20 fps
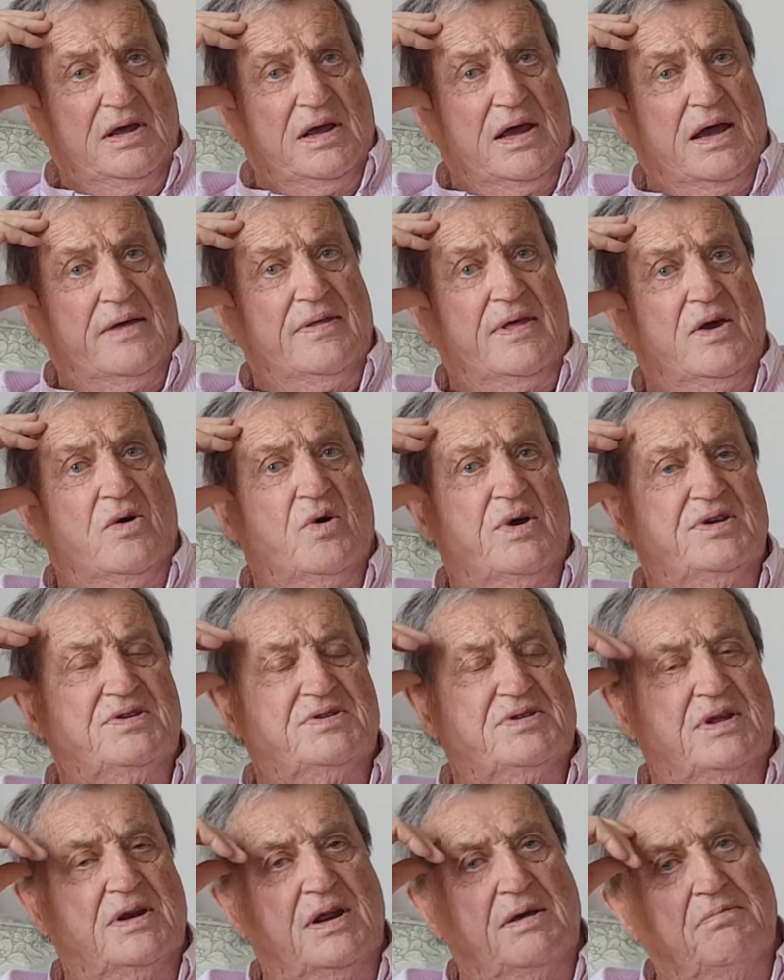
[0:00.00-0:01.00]
and they
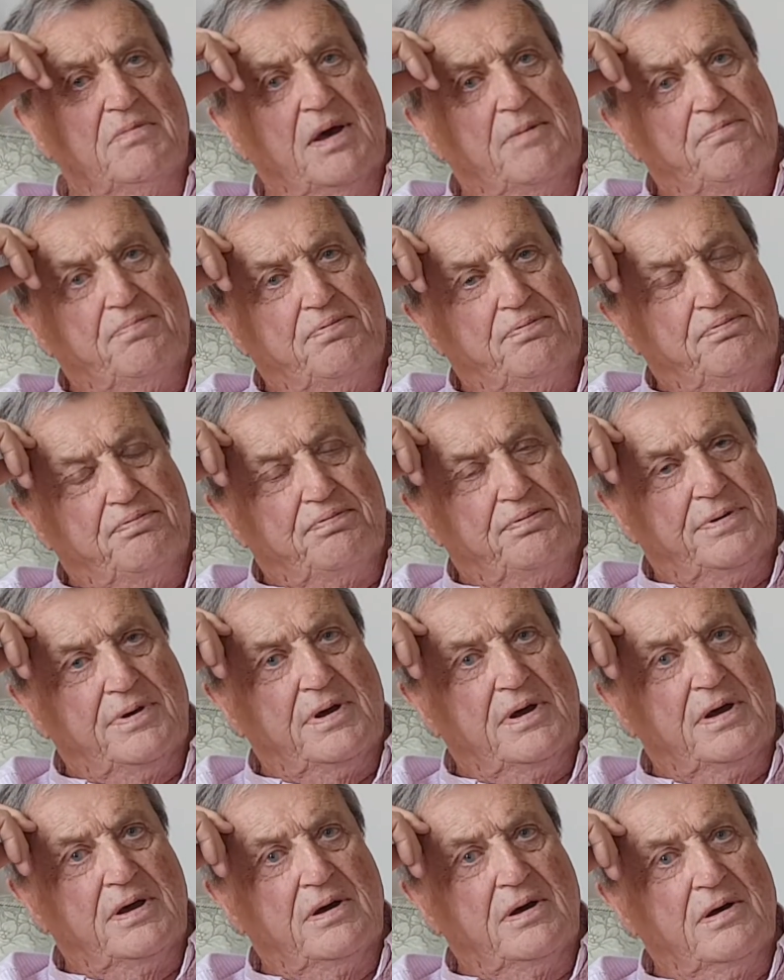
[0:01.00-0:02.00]
hoisted him up
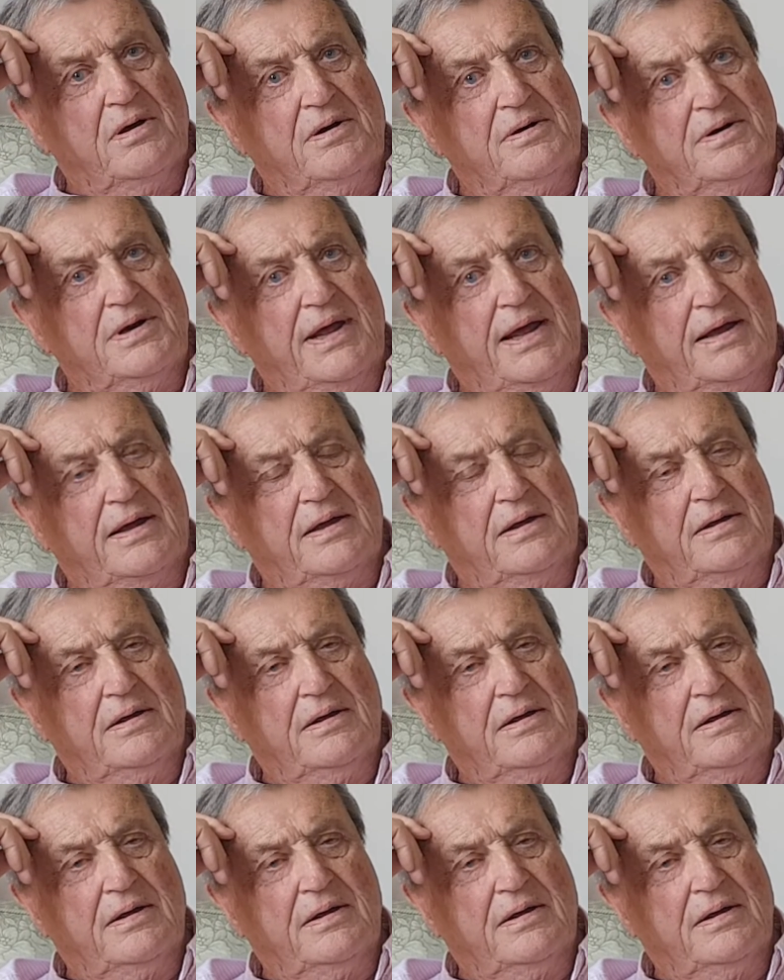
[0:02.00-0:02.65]
on deck.